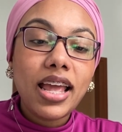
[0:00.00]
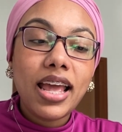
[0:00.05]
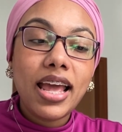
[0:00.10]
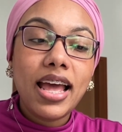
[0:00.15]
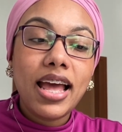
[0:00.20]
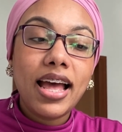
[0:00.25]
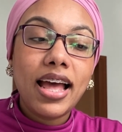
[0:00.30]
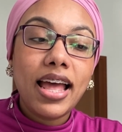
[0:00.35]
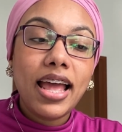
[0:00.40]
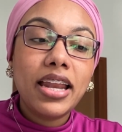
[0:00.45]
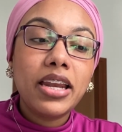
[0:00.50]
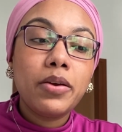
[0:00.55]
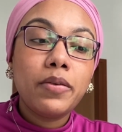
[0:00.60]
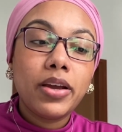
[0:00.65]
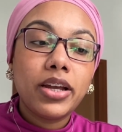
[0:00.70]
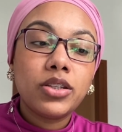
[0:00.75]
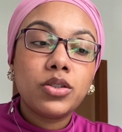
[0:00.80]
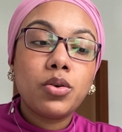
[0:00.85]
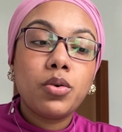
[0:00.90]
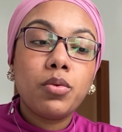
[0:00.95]

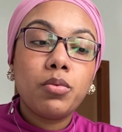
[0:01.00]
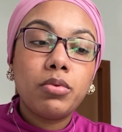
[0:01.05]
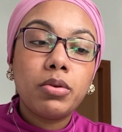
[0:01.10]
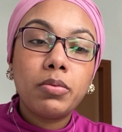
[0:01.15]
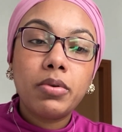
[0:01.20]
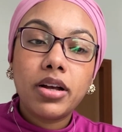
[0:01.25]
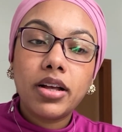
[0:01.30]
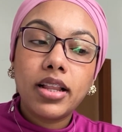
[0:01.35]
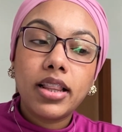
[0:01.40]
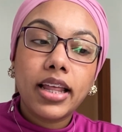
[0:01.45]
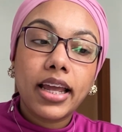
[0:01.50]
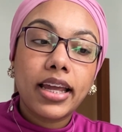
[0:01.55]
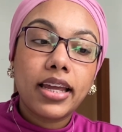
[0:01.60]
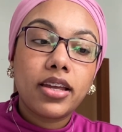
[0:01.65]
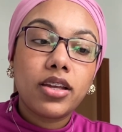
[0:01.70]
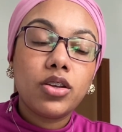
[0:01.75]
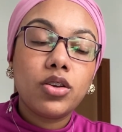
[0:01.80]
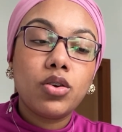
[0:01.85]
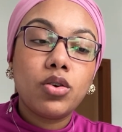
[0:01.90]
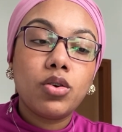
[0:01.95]
anyway, so we were
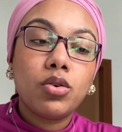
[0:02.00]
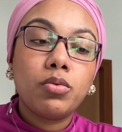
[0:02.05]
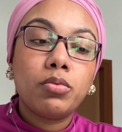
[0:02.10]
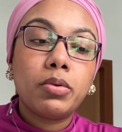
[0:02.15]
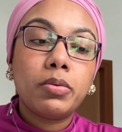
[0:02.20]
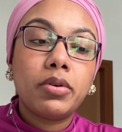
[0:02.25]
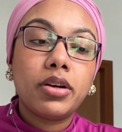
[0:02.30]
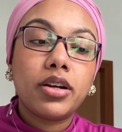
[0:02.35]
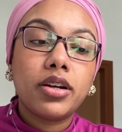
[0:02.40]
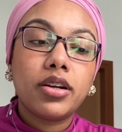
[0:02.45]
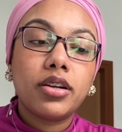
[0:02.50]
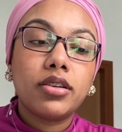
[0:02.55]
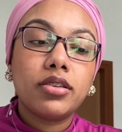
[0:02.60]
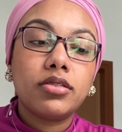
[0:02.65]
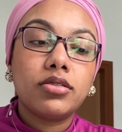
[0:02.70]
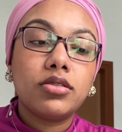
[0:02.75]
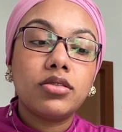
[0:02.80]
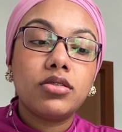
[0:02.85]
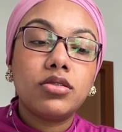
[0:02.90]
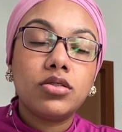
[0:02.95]
like, we were
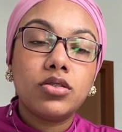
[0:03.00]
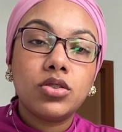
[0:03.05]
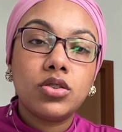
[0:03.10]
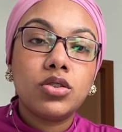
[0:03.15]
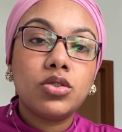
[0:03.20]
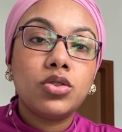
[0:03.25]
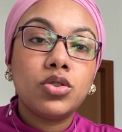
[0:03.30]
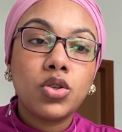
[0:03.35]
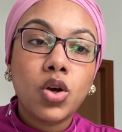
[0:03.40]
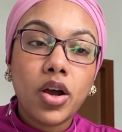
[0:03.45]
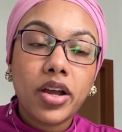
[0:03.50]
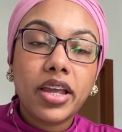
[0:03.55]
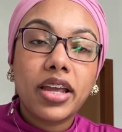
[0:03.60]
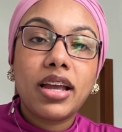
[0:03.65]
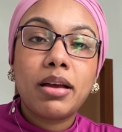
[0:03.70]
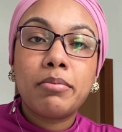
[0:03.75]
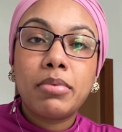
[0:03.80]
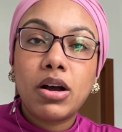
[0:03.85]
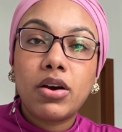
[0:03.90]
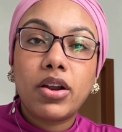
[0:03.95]
talking
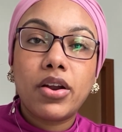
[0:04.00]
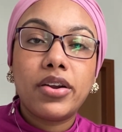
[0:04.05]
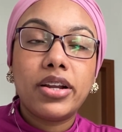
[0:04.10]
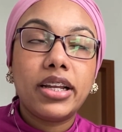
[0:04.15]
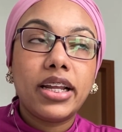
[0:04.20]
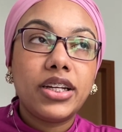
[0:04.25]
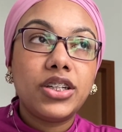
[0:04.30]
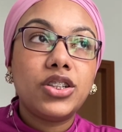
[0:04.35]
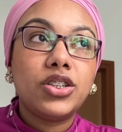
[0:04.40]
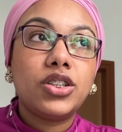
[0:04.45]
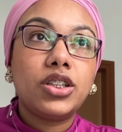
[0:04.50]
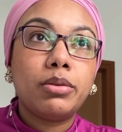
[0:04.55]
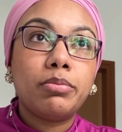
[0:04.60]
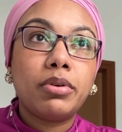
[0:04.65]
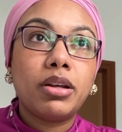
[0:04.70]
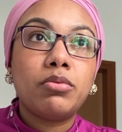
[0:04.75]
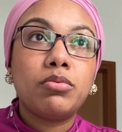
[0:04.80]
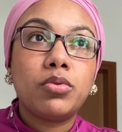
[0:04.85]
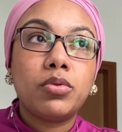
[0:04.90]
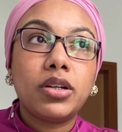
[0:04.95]
about our relationship,
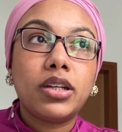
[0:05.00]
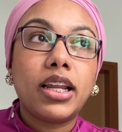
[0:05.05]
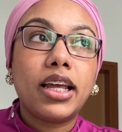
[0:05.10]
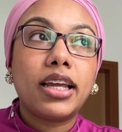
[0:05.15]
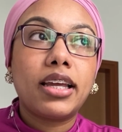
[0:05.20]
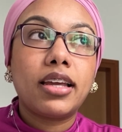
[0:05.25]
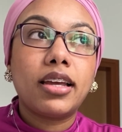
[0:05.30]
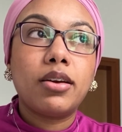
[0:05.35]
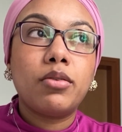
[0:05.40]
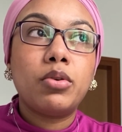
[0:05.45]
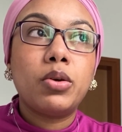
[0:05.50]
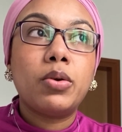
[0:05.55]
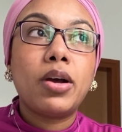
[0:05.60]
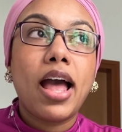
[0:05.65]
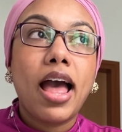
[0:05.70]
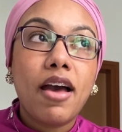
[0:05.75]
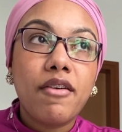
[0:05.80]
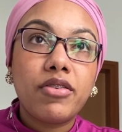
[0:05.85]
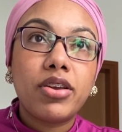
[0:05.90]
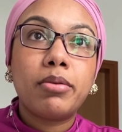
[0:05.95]
and we were
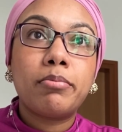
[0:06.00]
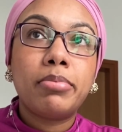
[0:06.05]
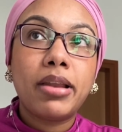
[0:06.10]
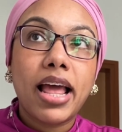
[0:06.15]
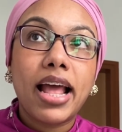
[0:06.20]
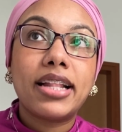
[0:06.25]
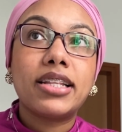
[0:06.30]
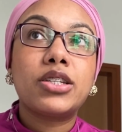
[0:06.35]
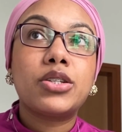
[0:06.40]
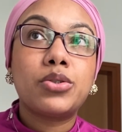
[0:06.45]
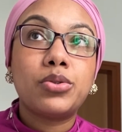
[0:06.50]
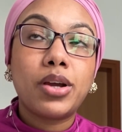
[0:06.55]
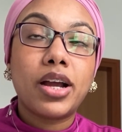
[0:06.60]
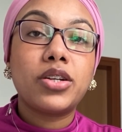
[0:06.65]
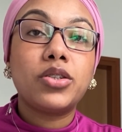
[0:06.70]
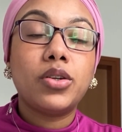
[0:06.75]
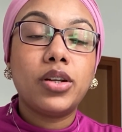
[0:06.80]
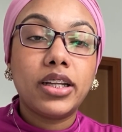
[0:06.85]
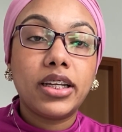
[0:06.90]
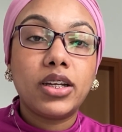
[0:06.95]
having plans to
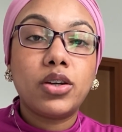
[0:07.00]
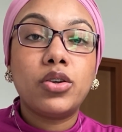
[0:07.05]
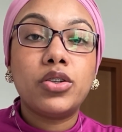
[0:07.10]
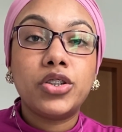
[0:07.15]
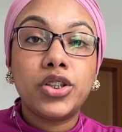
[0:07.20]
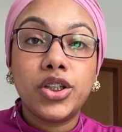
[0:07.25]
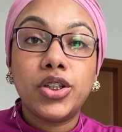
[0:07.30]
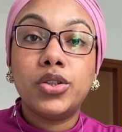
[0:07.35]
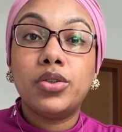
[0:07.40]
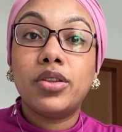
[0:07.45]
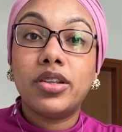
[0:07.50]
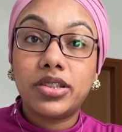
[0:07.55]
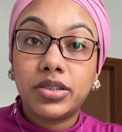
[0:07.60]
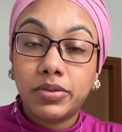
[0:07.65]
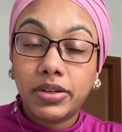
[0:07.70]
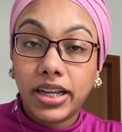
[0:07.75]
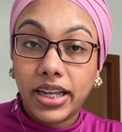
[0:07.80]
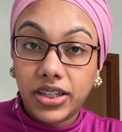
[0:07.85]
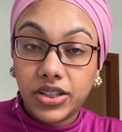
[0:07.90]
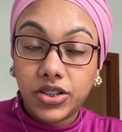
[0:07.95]
actually continue this
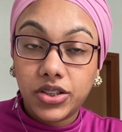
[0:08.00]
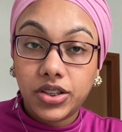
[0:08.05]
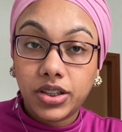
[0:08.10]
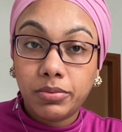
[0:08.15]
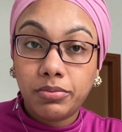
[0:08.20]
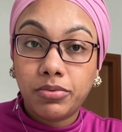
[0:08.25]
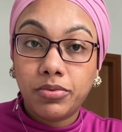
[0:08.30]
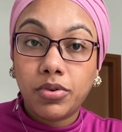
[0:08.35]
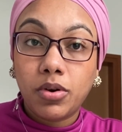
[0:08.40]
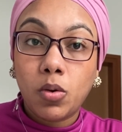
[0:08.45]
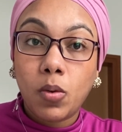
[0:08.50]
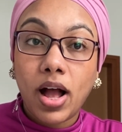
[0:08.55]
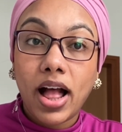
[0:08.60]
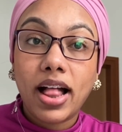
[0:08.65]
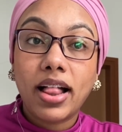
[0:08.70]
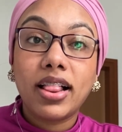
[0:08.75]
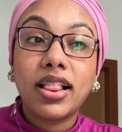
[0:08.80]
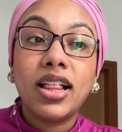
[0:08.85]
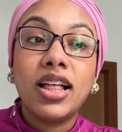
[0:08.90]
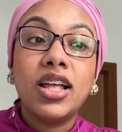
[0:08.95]
relationship for a
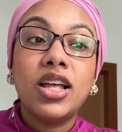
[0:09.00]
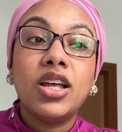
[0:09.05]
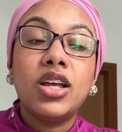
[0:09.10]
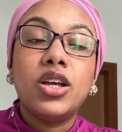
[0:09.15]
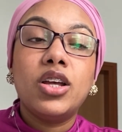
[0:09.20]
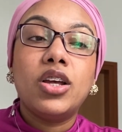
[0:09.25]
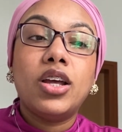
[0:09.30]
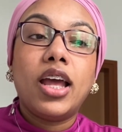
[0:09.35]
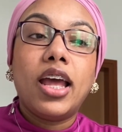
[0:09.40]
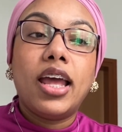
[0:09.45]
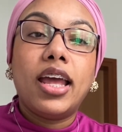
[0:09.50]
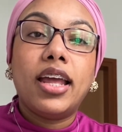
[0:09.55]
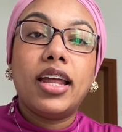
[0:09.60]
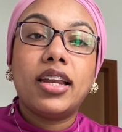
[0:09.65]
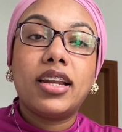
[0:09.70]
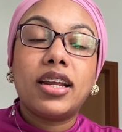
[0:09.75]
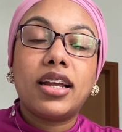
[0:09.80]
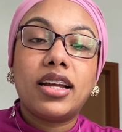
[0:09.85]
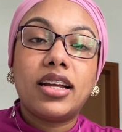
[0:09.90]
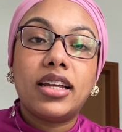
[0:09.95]
while.
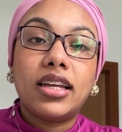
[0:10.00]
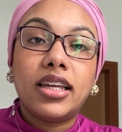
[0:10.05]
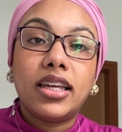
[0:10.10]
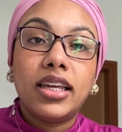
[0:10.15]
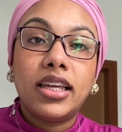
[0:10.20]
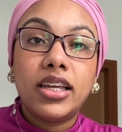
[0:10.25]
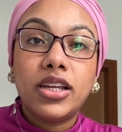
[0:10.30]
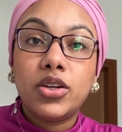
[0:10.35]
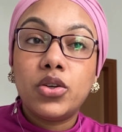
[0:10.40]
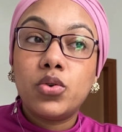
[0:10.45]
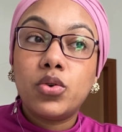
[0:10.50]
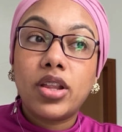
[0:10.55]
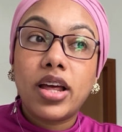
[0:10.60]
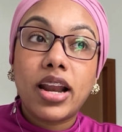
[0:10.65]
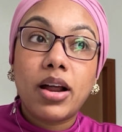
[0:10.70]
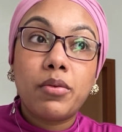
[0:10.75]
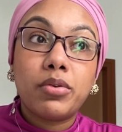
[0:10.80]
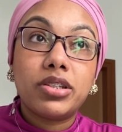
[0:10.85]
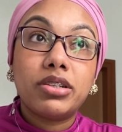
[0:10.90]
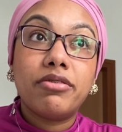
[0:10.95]
And he knew that
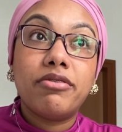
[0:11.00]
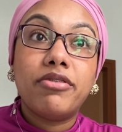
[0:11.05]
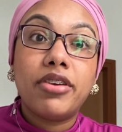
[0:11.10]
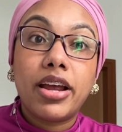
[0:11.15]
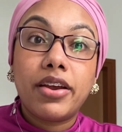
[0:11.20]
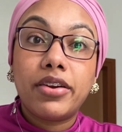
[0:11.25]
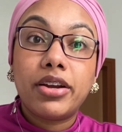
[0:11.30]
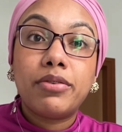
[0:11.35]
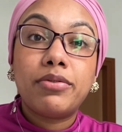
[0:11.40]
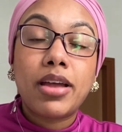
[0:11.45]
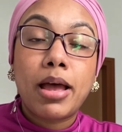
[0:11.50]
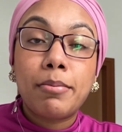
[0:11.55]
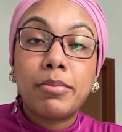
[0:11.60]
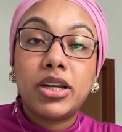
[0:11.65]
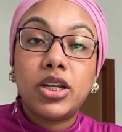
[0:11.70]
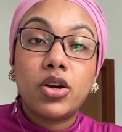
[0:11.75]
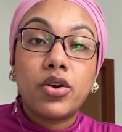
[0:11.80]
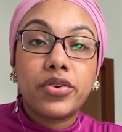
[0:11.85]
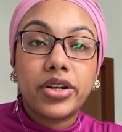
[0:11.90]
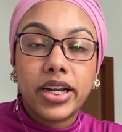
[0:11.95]
I was a very
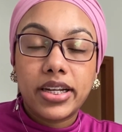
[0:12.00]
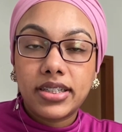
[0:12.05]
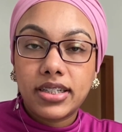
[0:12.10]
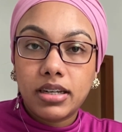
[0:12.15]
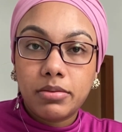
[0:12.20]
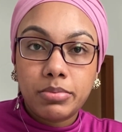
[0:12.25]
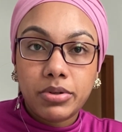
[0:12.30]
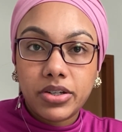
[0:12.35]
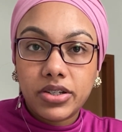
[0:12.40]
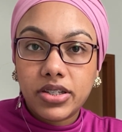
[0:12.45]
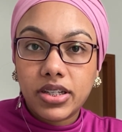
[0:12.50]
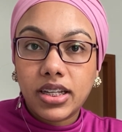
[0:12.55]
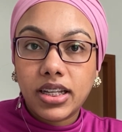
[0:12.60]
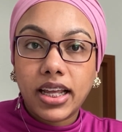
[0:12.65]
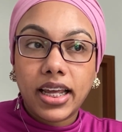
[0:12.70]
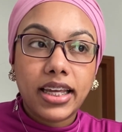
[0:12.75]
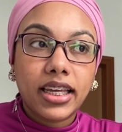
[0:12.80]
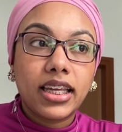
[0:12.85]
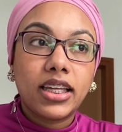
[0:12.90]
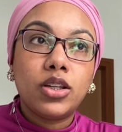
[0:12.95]
family-oriented person.
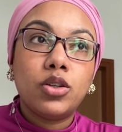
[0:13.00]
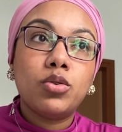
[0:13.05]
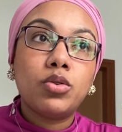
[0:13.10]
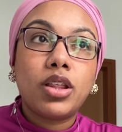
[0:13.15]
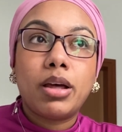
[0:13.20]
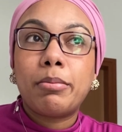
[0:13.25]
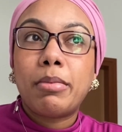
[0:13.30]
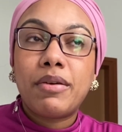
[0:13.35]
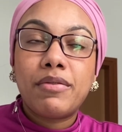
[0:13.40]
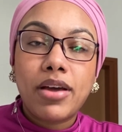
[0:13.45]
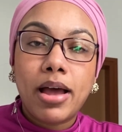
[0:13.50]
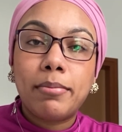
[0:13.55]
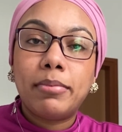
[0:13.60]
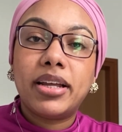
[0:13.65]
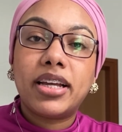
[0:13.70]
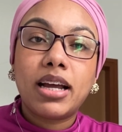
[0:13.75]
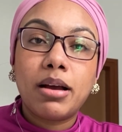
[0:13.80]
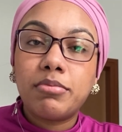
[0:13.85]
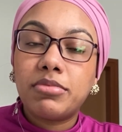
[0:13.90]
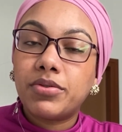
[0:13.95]
Like, he knew that my
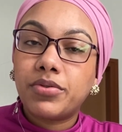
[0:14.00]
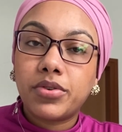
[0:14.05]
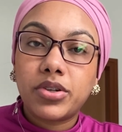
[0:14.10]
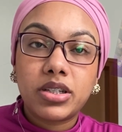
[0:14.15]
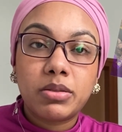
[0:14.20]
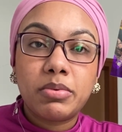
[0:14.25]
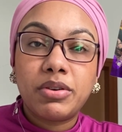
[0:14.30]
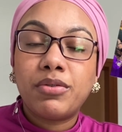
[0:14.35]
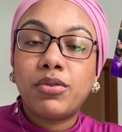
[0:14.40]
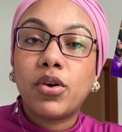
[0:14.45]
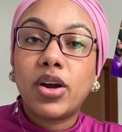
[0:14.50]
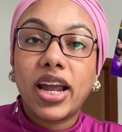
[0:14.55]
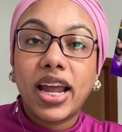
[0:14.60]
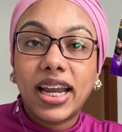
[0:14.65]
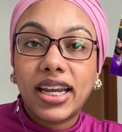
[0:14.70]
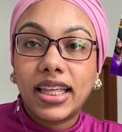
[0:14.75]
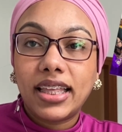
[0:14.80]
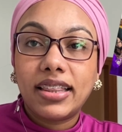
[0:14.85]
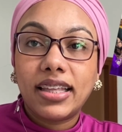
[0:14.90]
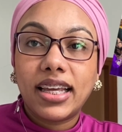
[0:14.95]
family comes first before
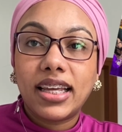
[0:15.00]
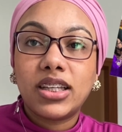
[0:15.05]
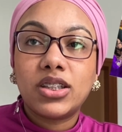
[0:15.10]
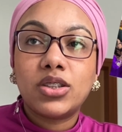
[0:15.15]
anything.